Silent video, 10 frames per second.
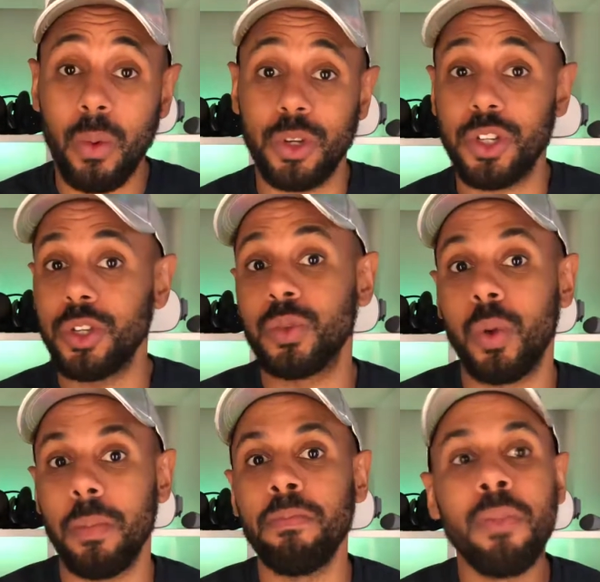which is
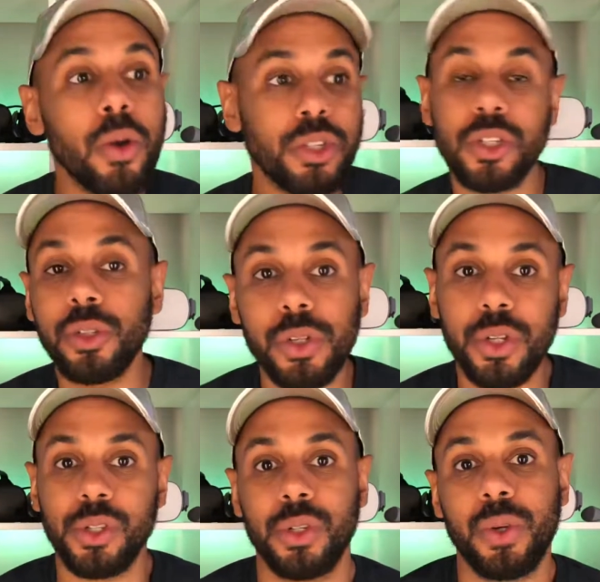what most
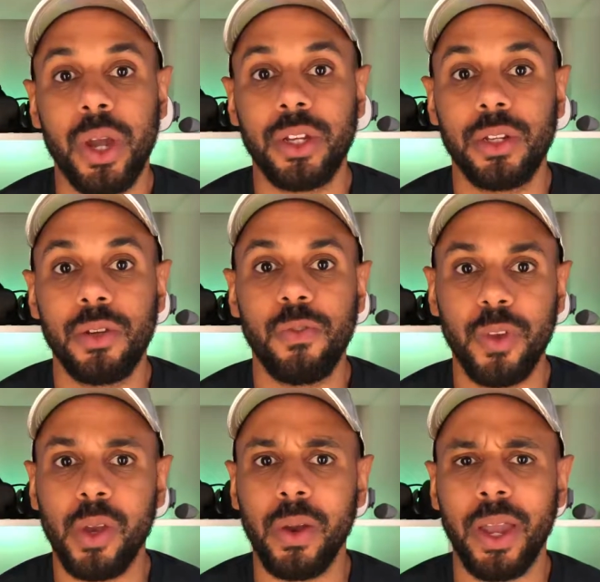solutions are trying to do,
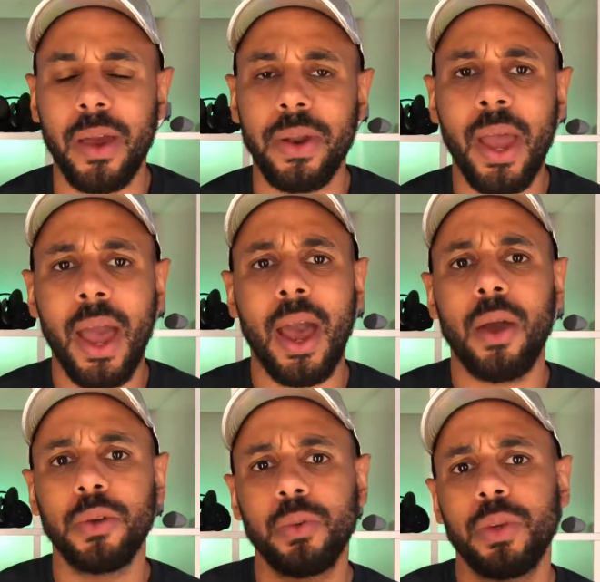figuring out
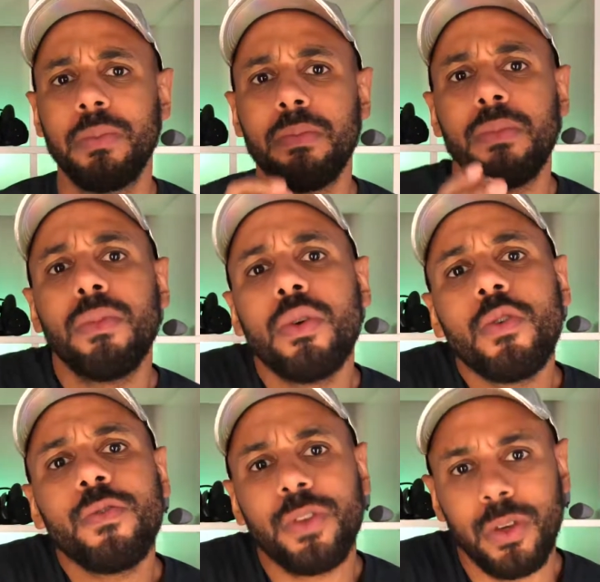how do we
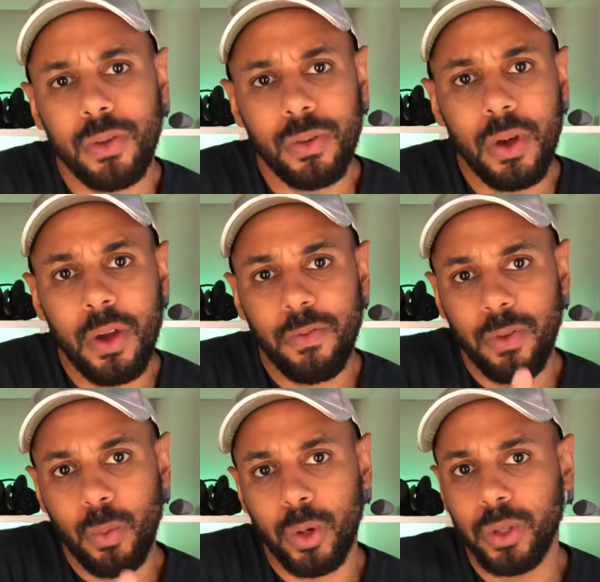move you
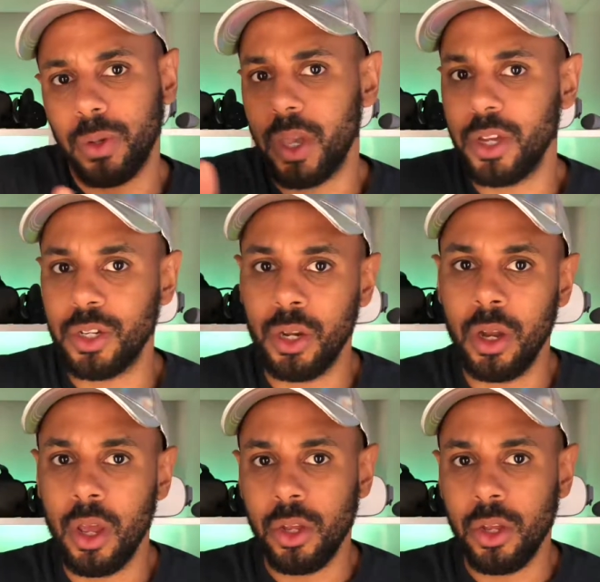from one location